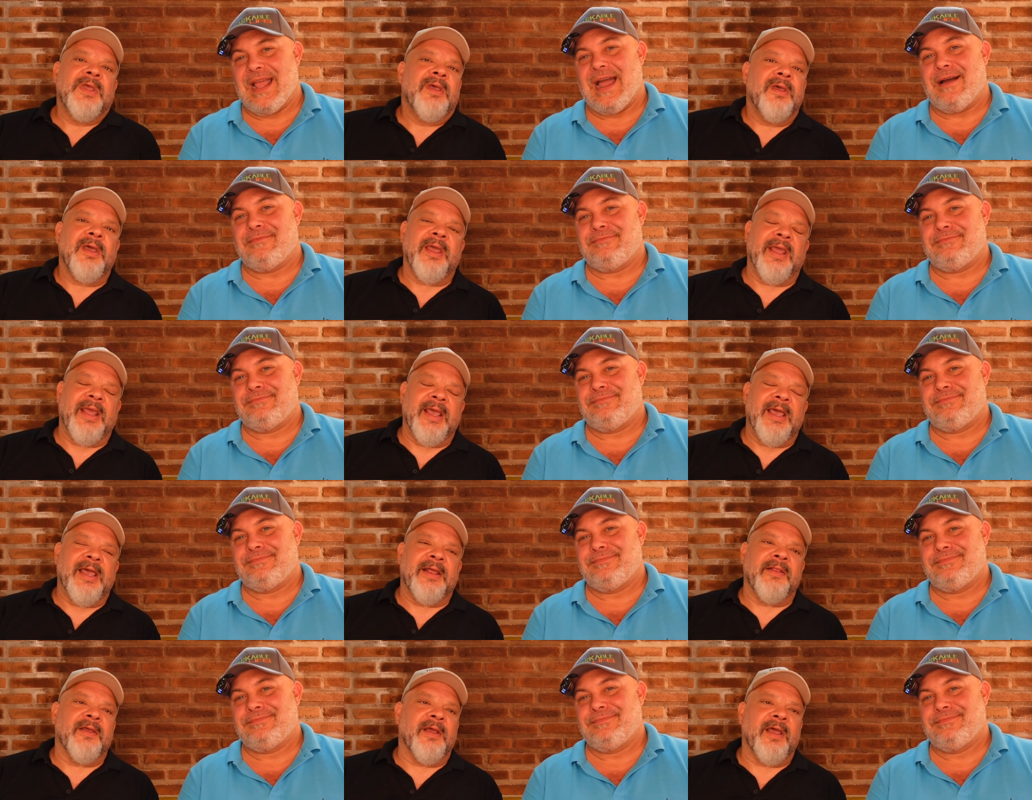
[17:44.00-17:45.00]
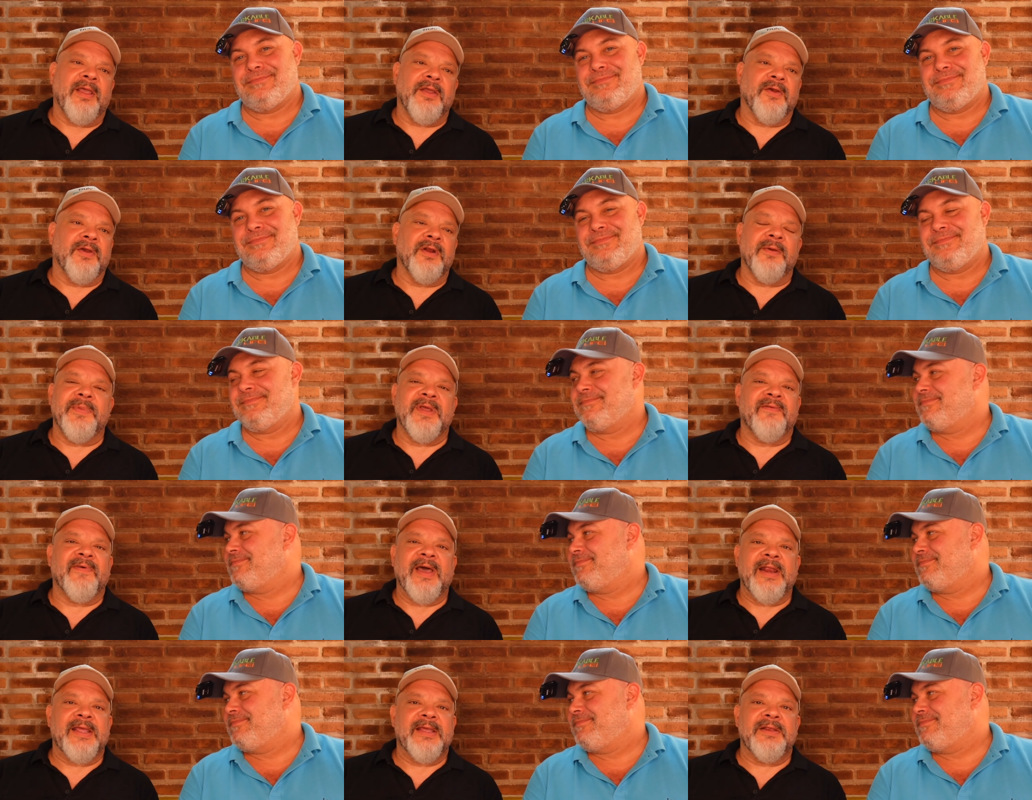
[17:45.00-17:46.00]
Speaker 1: Yeah. And uh, you're going to be
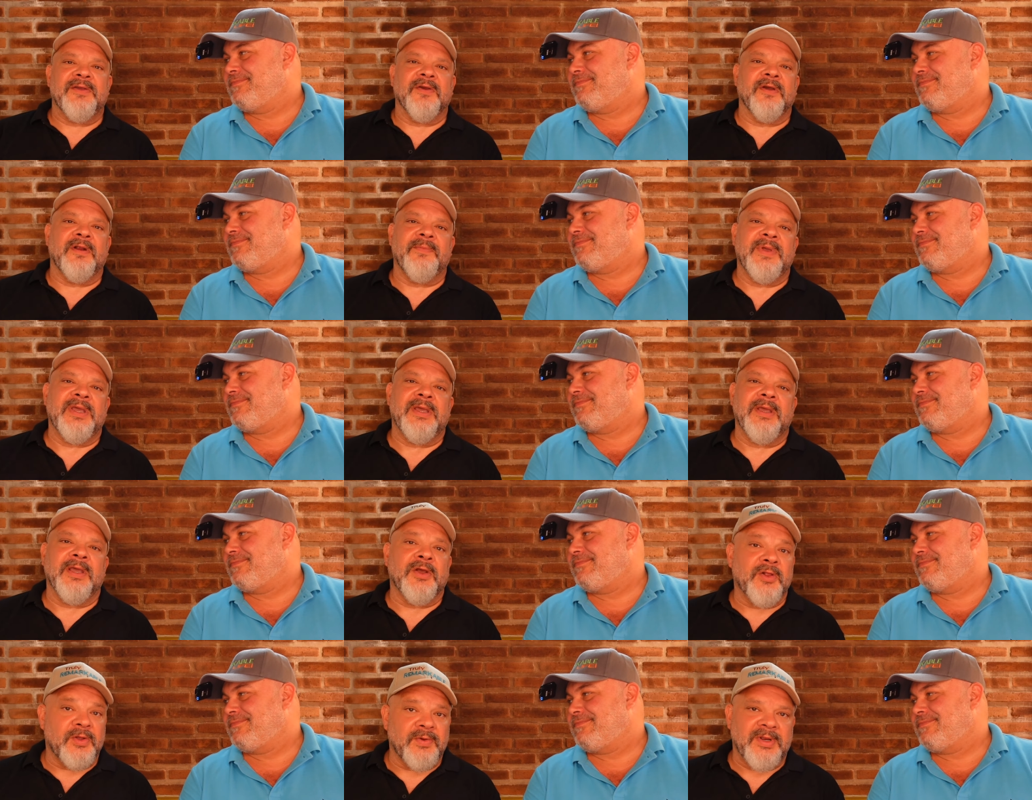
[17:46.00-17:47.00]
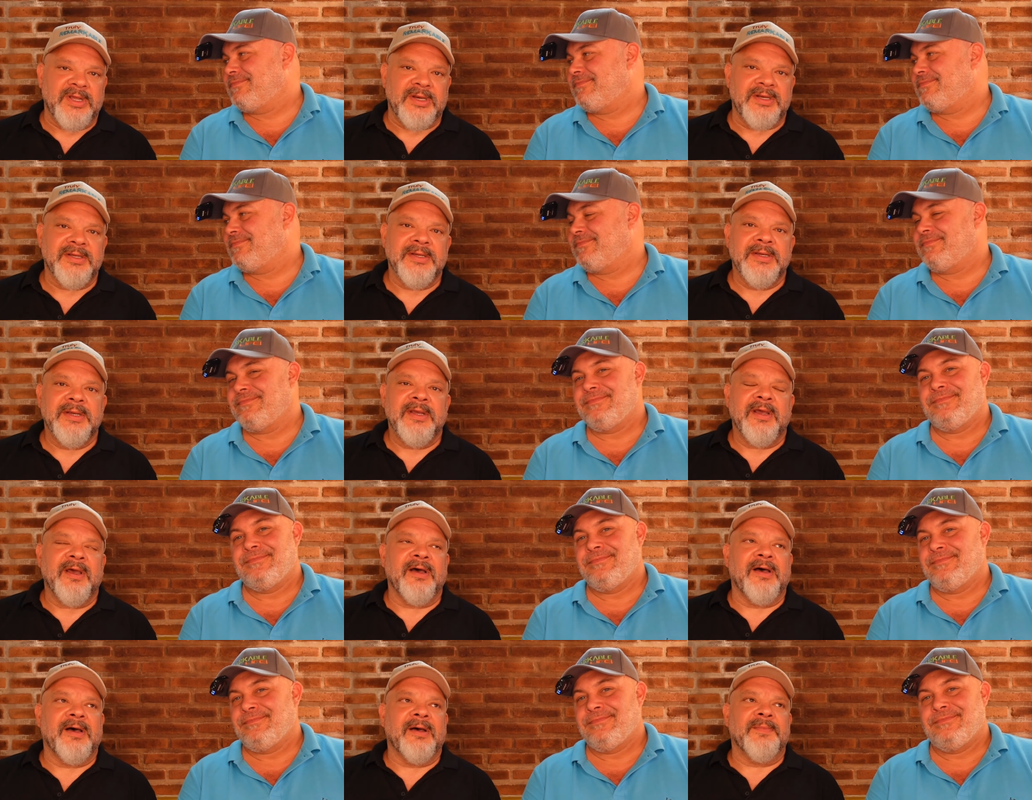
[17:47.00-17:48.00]
invited, you're going to be included.
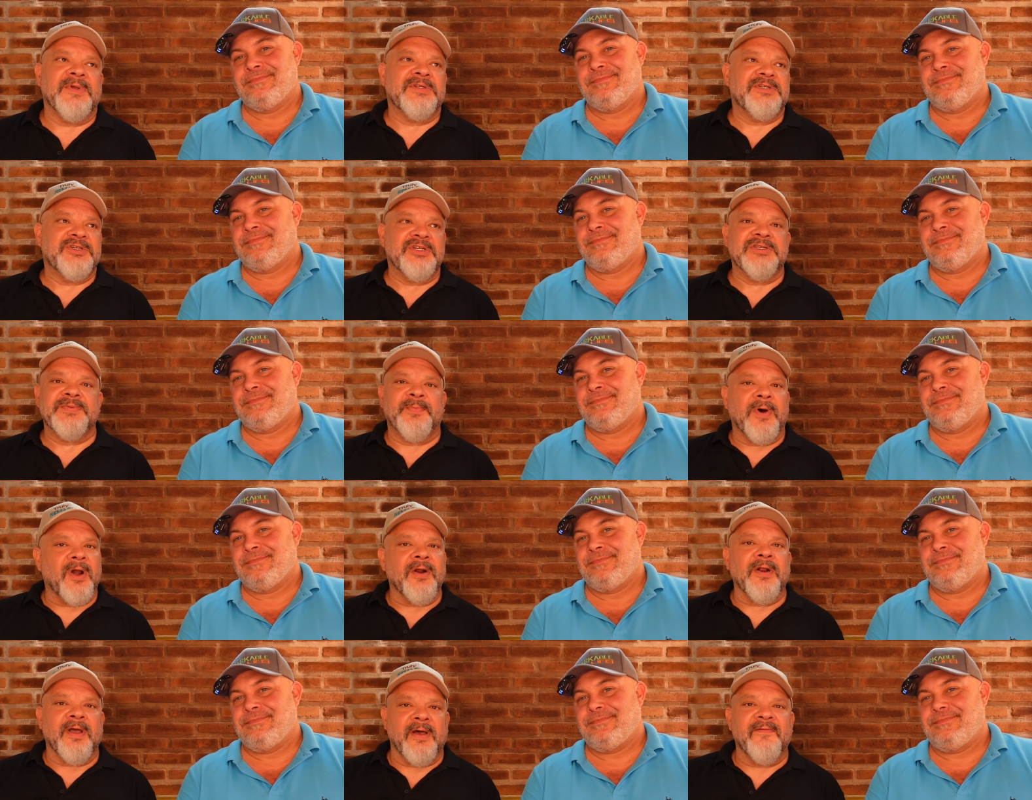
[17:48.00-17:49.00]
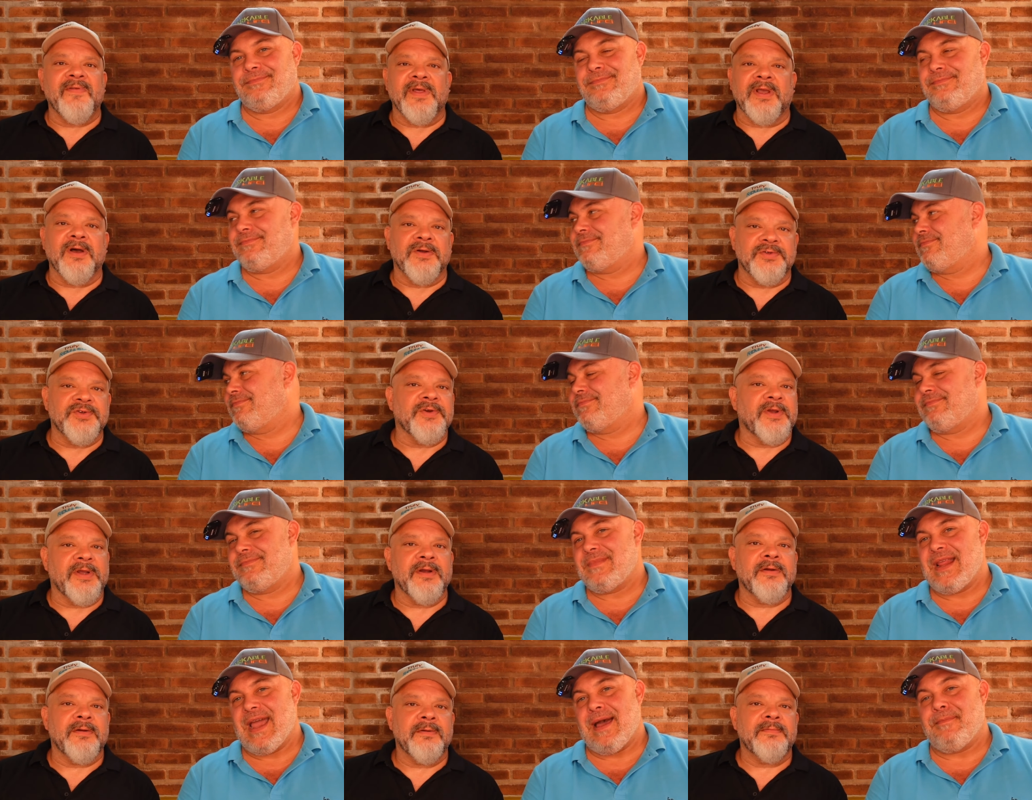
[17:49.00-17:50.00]
Um, it's just part of the culture
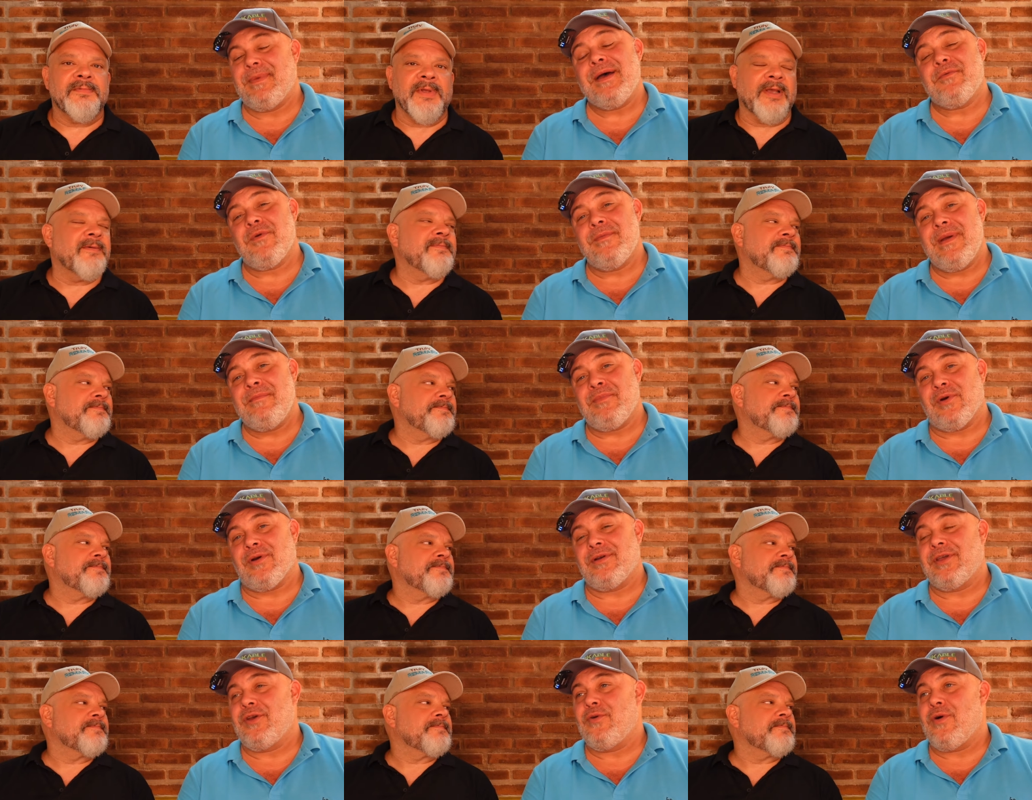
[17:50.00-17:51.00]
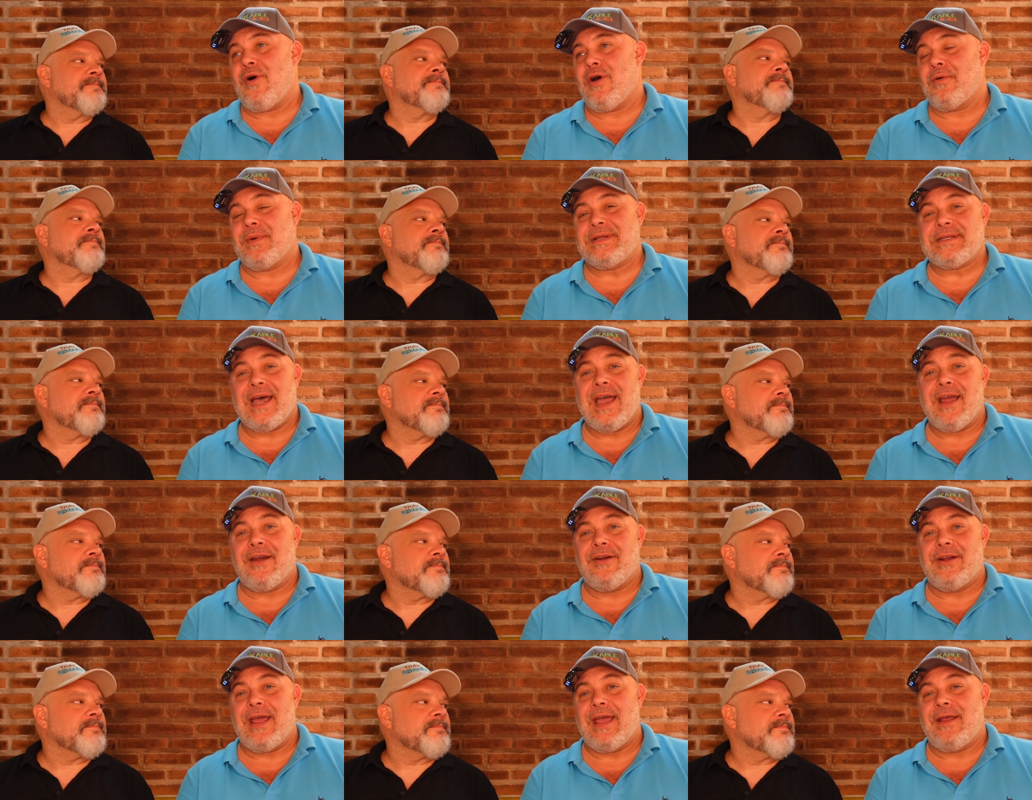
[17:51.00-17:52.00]
here.
Speaker 2: Yeah, but remember, you are
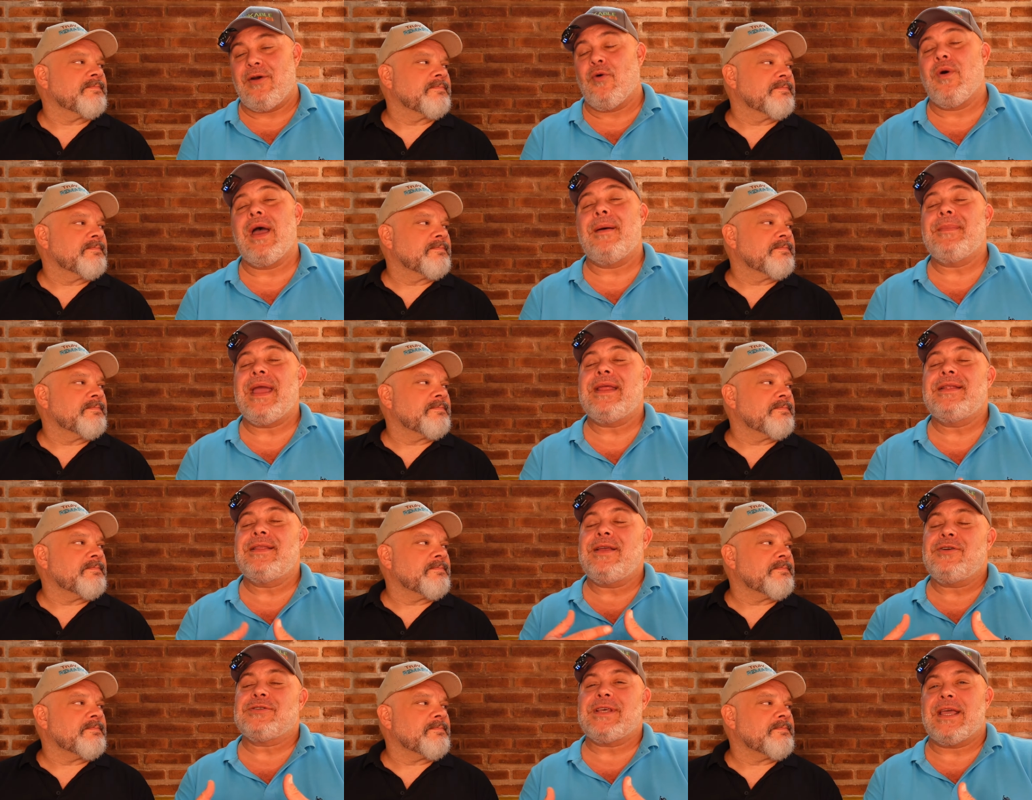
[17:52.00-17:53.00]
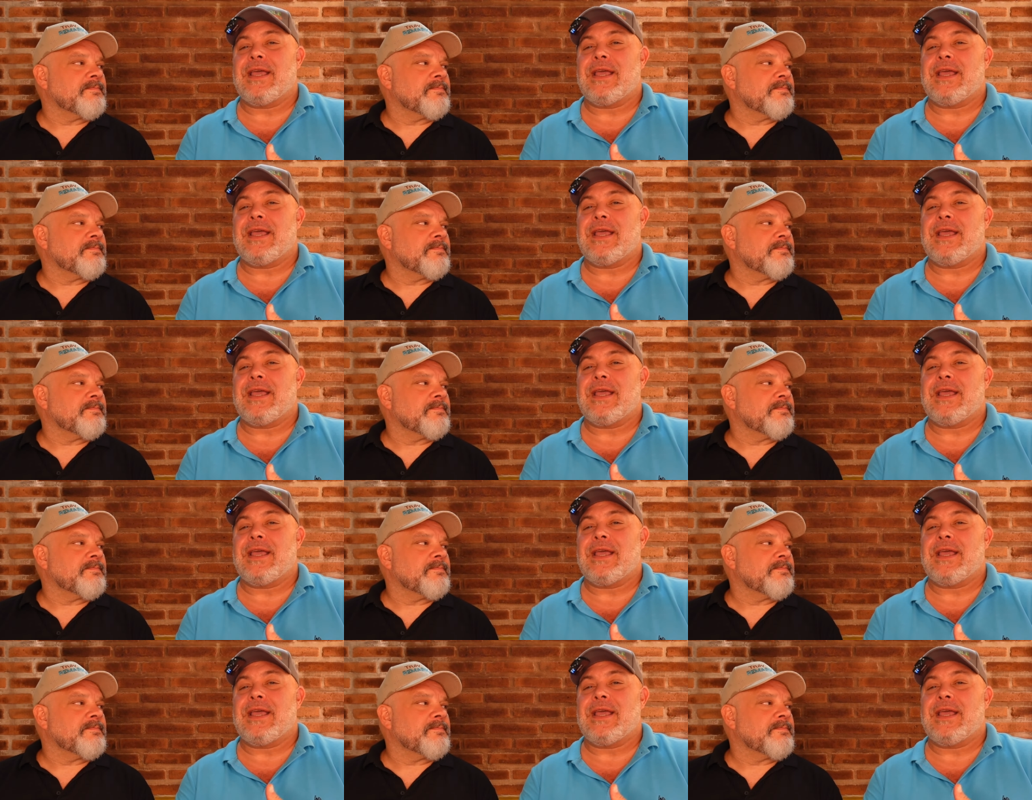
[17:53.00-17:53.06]
retired. And, I mean, here's